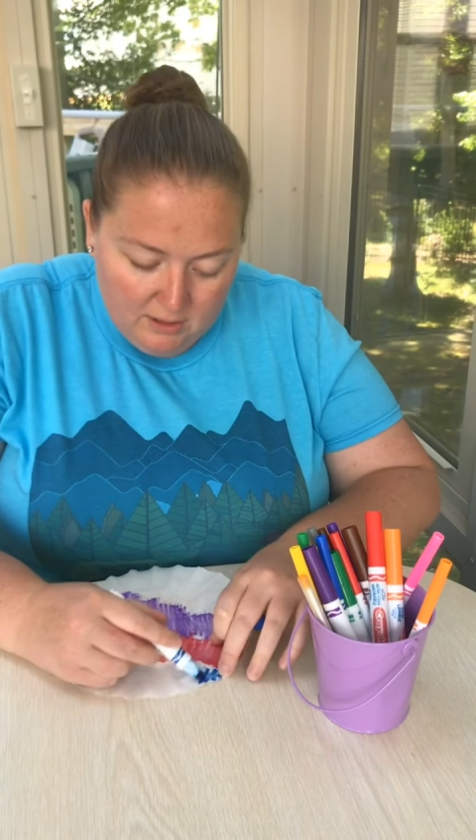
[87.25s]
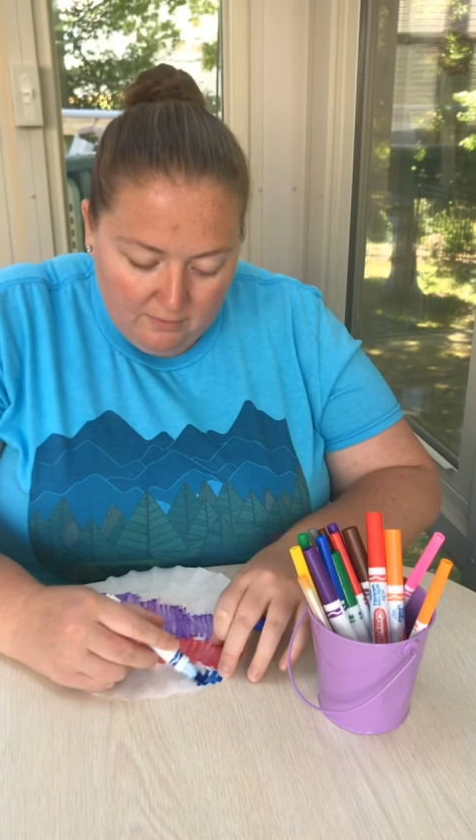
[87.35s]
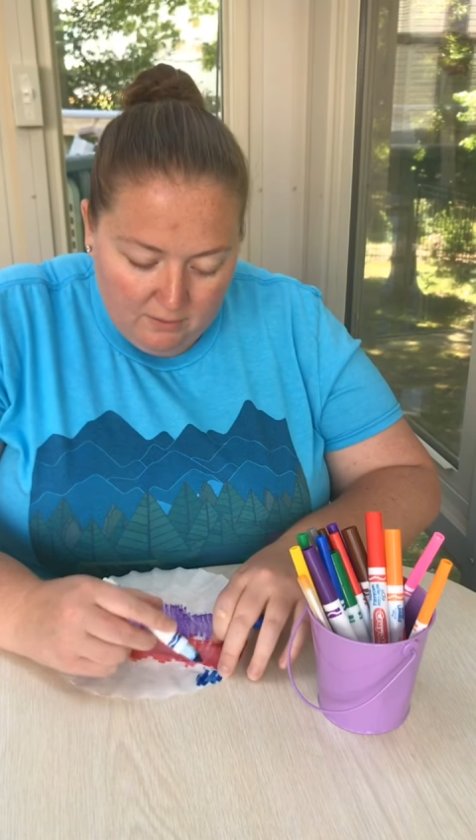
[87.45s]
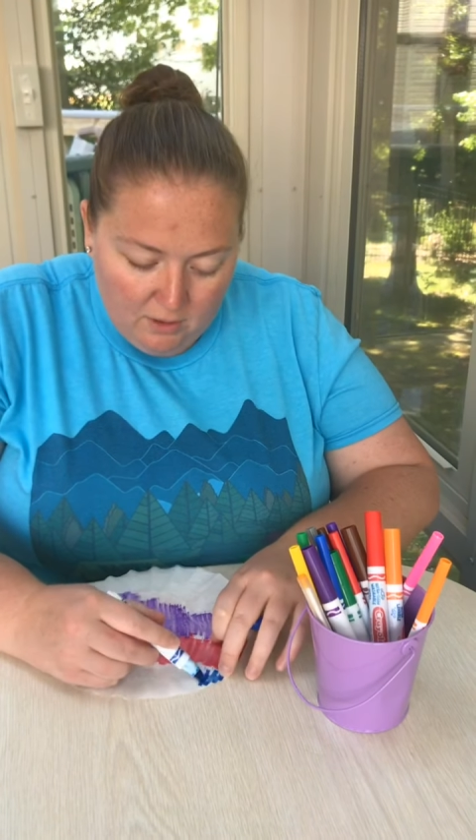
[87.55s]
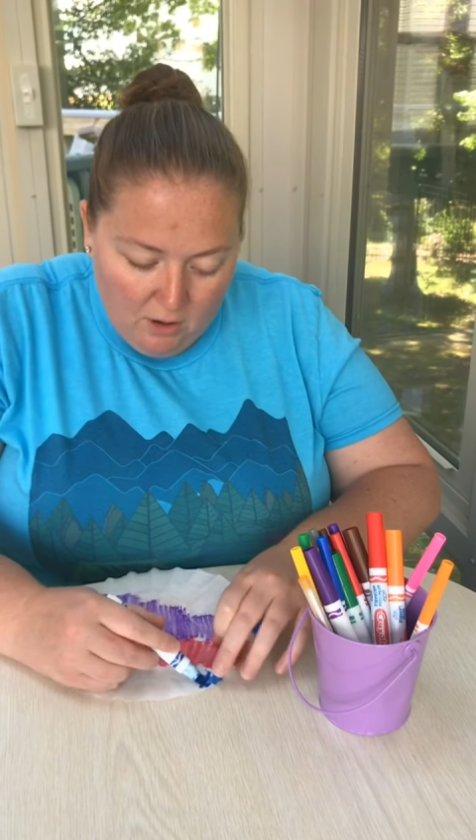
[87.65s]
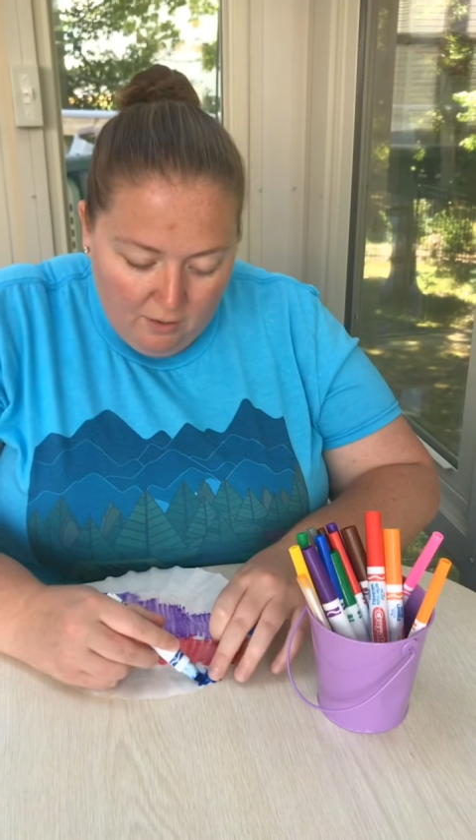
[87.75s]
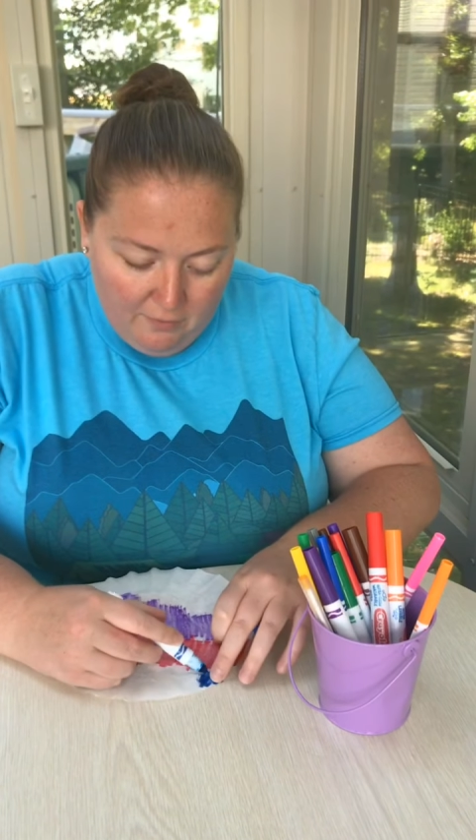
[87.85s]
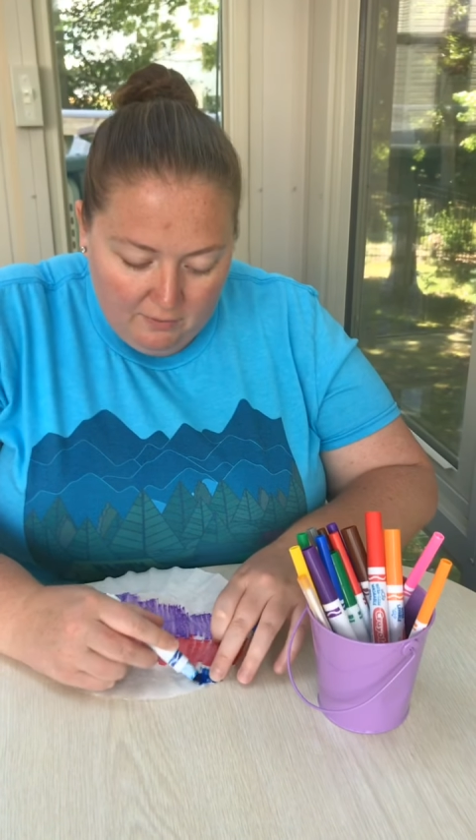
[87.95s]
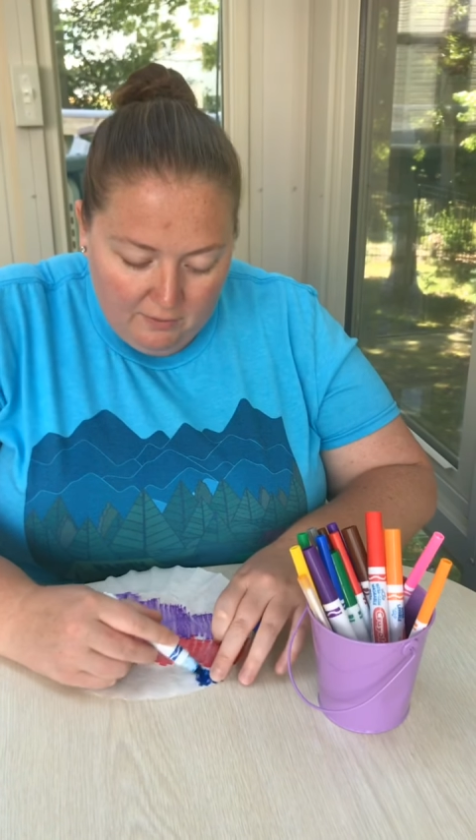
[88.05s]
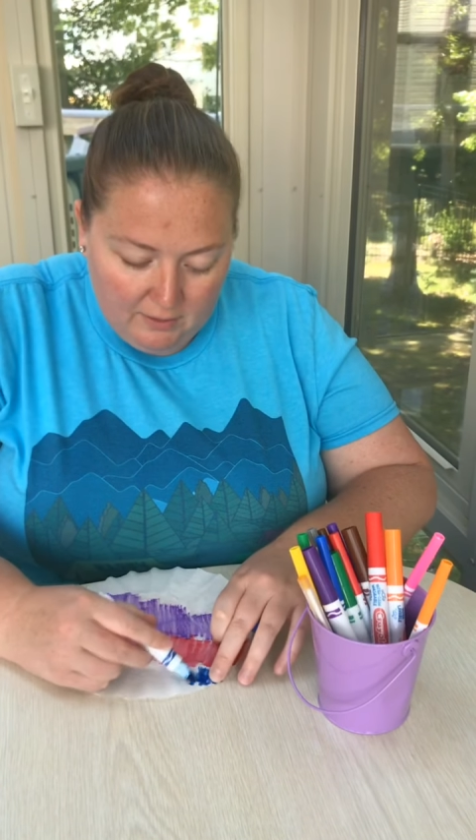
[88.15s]
of the
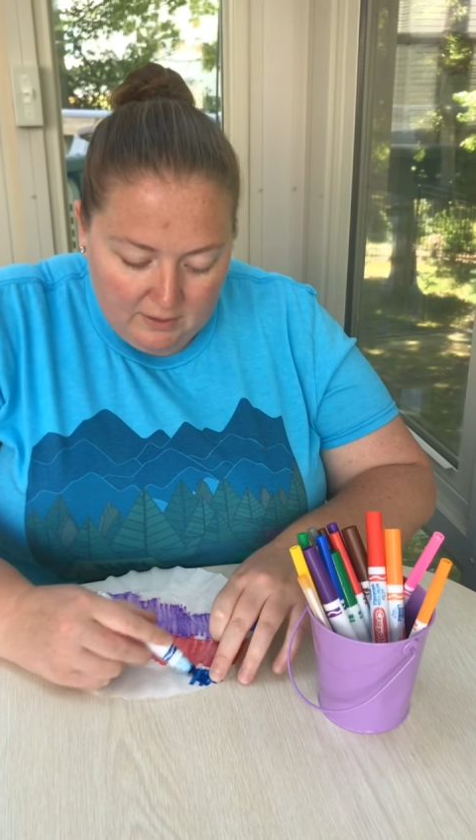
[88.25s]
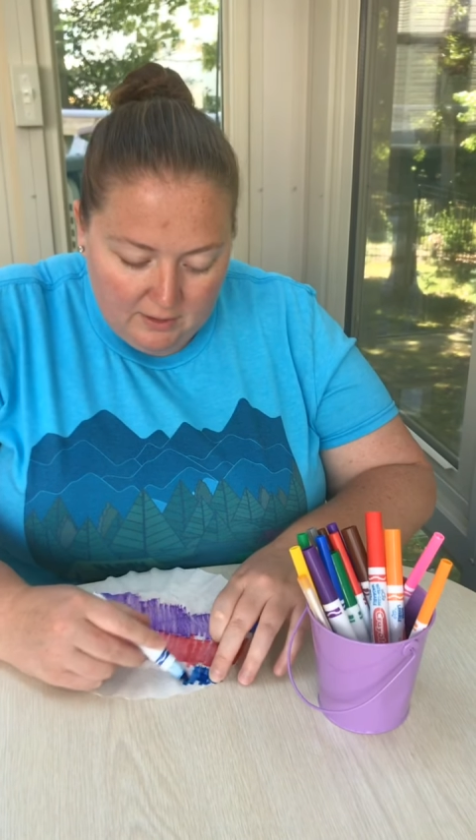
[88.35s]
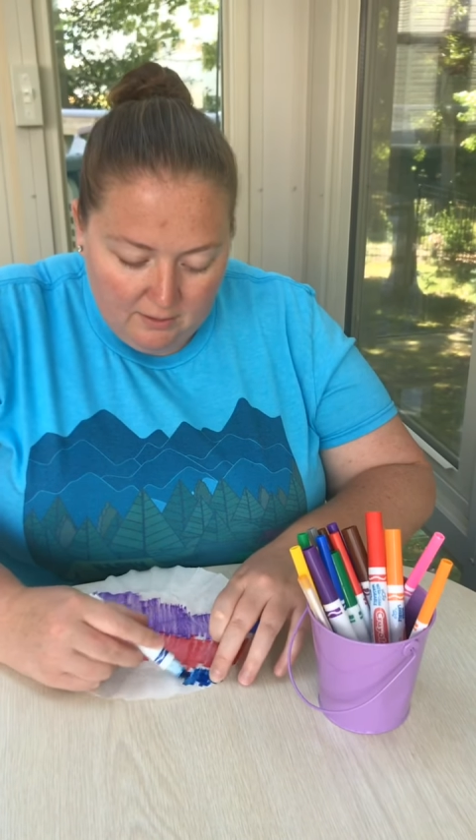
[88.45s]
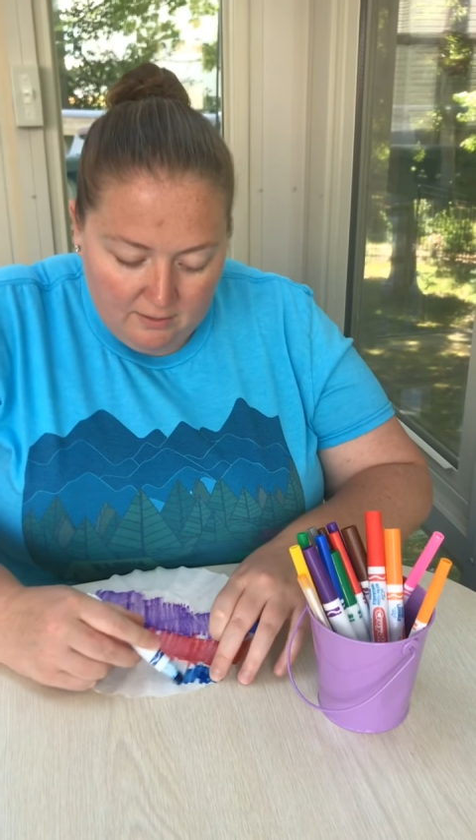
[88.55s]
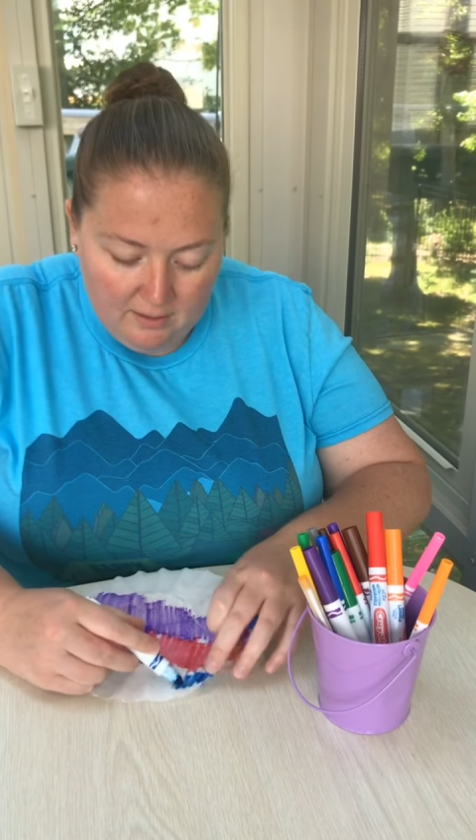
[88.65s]
coffee filter.